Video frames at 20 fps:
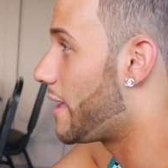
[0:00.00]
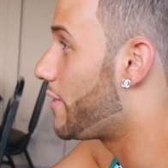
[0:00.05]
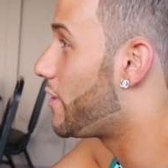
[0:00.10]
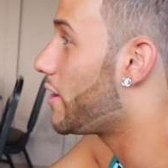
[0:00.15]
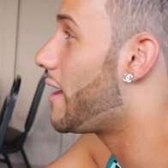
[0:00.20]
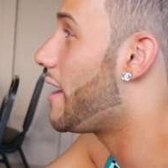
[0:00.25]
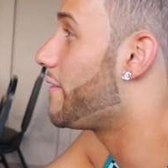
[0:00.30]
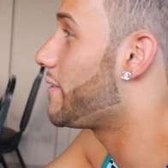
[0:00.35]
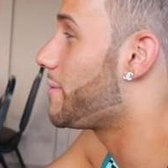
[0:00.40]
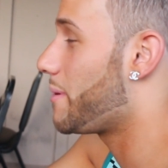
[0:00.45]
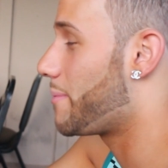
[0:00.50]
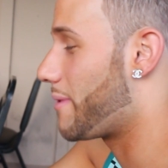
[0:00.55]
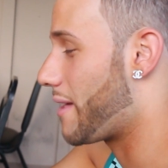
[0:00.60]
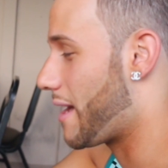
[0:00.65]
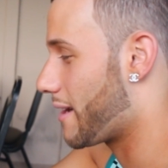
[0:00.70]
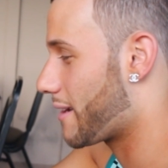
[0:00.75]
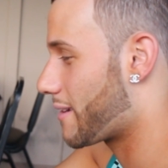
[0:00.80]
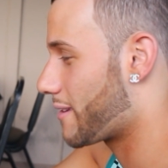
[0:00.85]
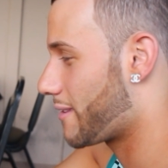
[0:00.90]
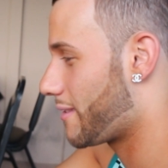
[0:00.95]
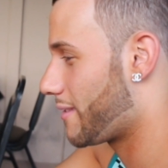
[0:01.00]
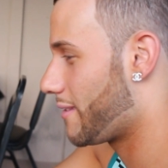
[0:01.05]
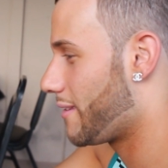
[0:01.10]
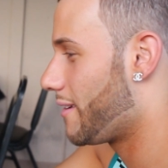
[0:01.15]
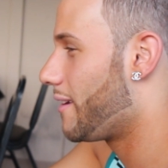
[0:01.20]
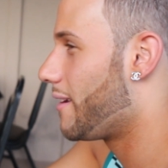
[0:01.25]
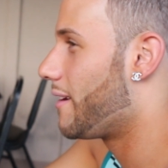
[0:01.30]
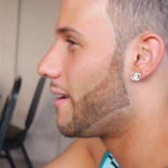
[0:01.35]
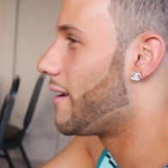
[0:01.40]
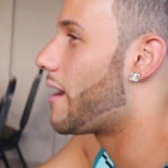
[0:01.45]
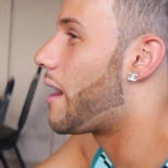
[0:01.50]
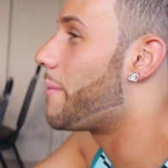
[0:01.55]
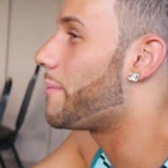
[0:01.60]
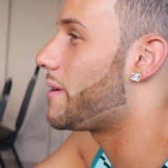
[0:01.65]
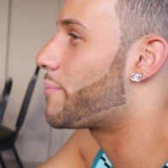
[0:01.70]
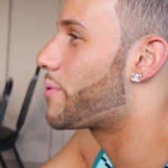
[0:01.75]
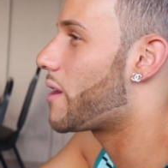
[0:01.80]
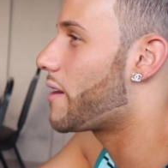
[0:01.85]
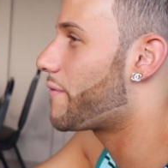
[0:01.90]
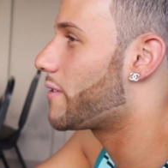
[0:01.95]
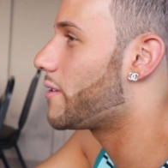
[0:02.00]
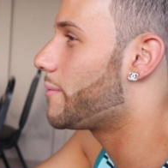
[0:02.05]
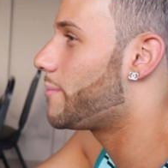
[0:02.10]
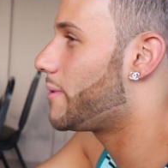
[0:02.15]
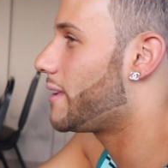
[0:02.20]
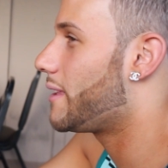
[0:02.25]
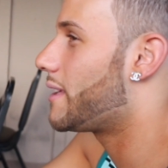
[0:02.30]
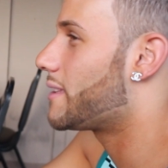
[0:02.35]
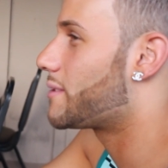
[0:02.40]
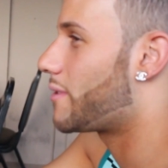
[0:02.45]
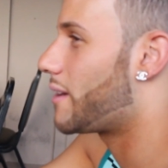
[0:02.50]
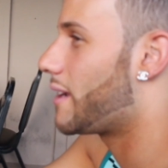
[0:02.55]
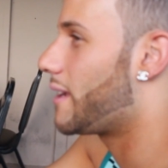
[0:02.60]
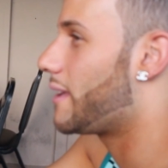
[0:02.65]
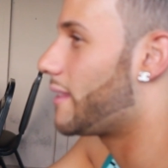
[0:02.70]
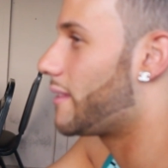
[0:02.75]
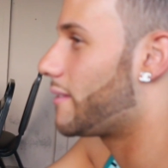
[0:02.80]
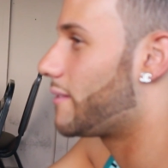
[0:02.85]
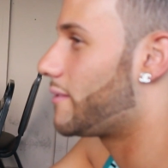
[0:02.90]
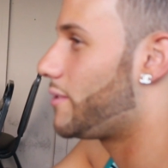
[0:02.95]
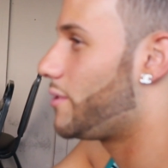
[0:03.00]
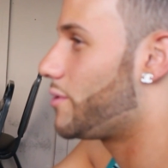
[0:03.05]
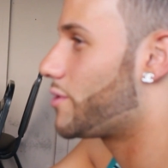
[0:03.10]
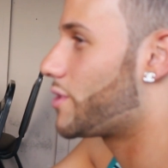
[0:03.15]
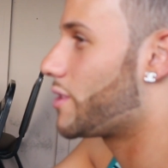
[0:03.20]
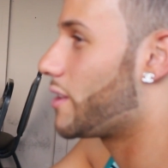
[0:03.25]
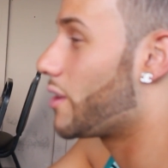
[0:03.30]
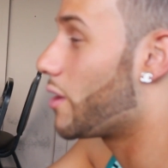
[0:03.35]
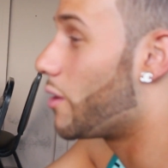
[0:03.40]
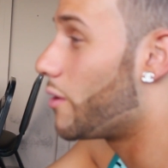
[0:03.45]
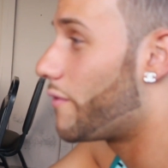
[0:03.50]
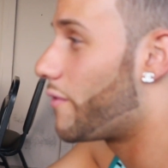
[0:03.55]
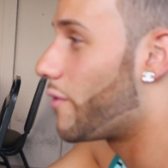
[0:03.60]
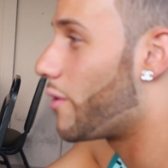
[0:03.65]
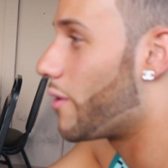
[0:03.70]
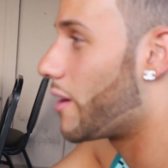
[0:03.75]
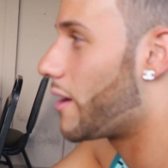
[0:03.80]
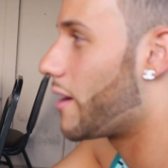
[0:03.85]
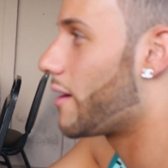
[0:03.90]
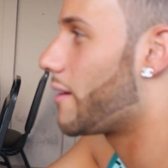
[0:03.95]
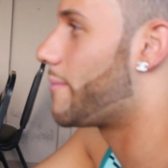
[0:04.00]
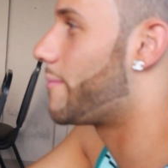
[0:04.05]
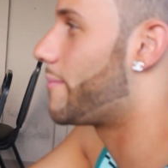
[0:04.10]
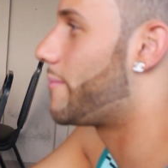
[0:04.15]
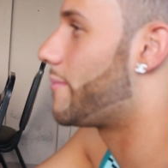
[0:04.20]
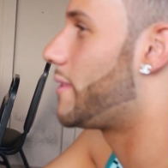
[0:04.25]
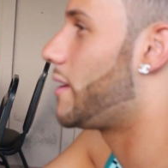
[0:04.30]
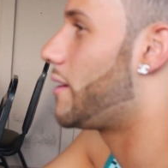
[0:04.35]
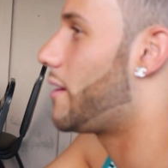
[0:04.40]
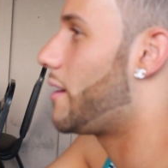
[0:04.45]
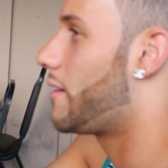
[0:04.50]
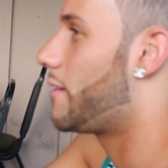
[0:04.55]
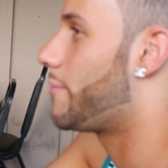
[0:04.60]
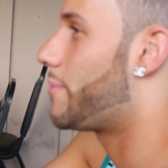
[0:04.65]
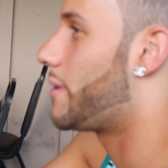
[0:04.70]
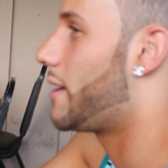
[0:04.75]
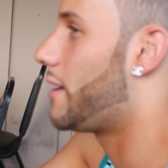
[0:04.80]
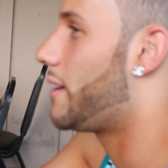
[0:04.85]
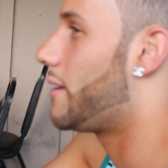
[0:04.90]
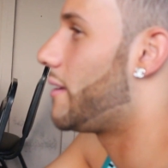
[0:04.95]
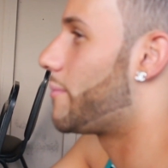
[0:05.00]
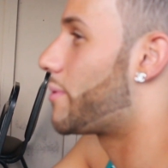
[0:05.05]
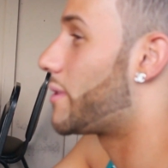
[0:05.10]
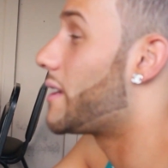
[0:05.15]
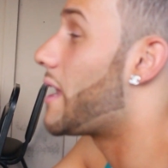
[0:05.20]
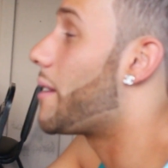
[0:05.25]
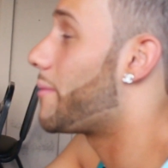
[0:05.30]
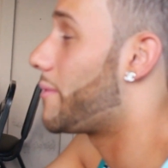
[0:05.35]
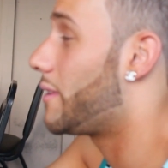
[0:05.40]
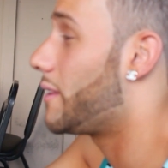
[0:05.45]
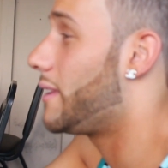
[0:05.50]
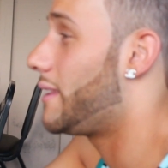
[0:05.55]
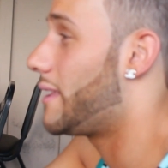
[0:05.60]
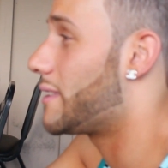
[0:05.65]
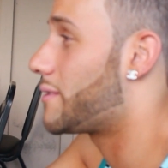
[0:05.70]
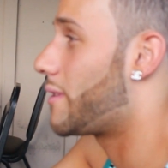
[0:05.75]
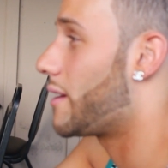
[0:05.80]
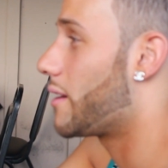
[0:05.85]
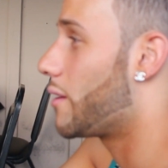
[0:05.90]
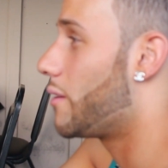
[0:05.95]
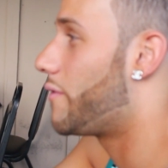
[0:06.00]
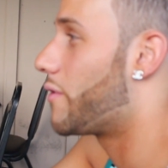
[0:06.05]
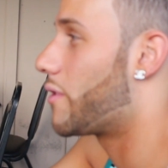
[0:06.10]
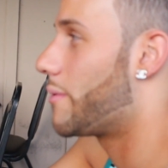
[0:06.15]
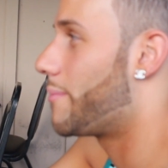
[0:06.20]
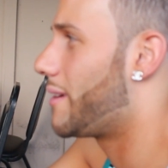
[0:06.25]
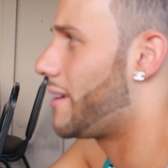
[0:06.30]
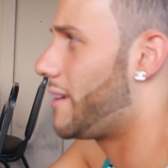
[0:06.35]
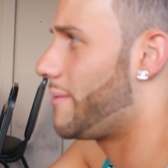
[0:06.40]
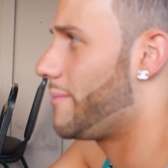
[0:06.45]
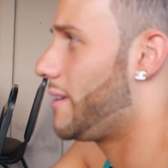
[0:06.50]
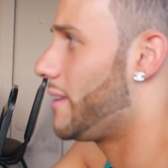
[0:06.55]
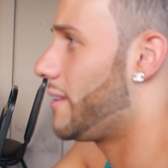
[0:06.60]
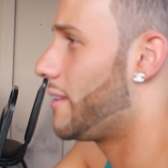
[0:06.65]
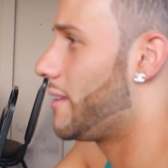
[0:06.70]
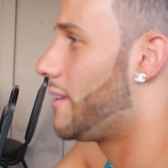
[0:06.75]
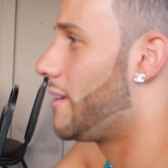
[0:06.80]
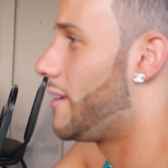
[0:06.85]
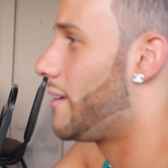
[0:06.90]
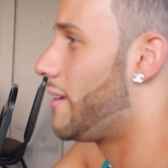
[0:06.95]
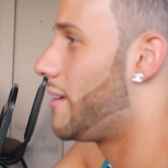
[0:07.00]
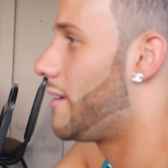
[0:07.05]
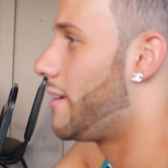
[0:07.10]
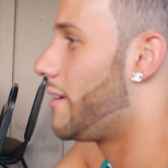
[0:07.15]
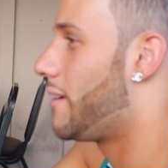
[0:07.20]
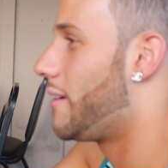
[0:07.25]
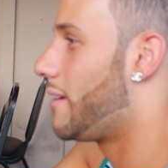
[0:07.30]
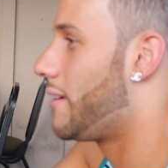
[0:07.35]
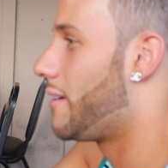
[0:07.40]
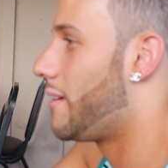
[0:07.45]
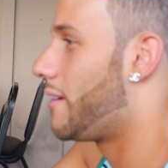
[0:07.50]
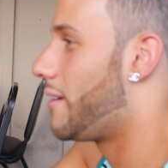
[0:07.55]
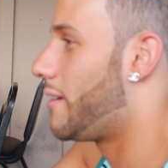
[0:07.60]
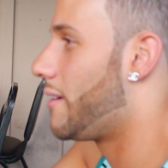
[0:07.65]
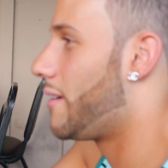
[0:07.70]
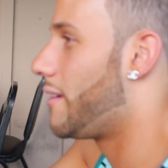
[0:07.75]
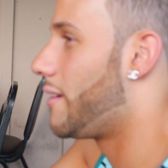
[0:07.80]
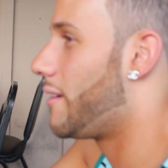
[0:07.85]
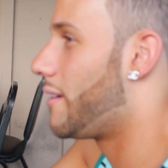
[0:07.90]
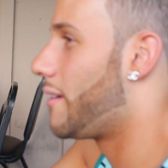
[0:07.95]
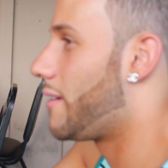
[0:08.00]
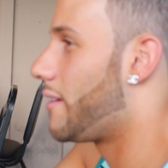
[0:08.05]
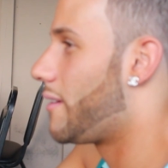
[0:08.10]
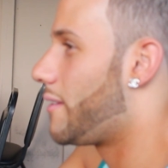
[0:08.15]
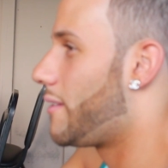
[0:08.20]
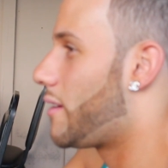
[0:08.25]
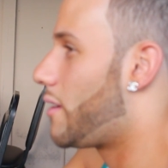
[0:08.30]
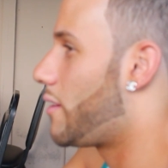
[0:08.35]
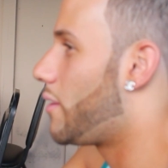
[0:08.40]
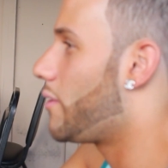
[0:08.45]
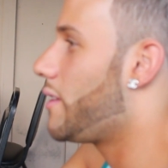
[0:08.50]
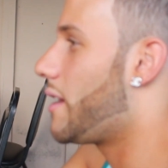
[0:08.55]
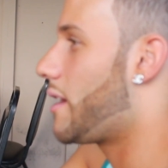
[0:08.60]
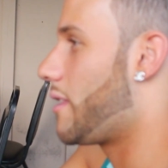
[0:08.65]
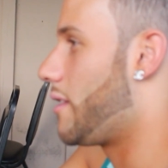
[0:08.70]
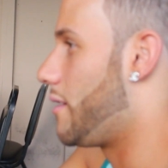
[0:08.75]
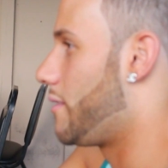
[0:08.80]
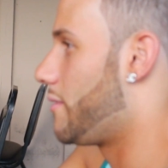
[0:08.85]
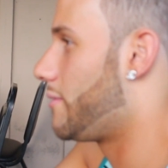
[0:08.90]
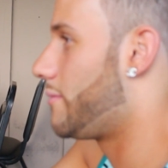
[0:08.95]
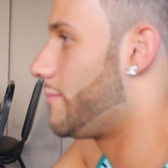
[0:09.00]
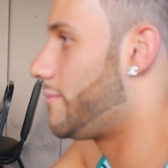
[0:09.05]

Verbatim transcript: They don't have to be black. I mean, preferably that's what I usually go for. They don't, but predominantly that's what I go for. But black I mean, yellow or black black. No, no yellow.